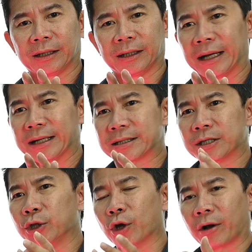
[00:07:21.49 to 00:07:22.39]
That it's
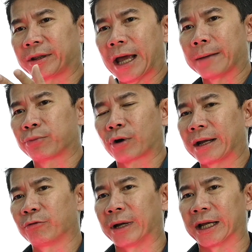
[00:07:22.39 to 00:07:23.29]
not that
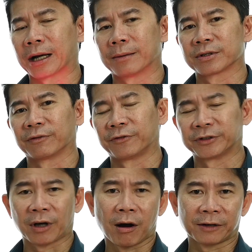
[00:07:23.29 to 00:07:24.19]
bright when it comes to
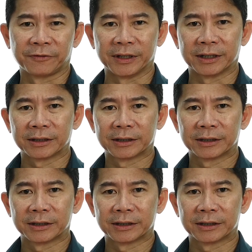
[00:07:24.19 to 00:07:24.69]
photography.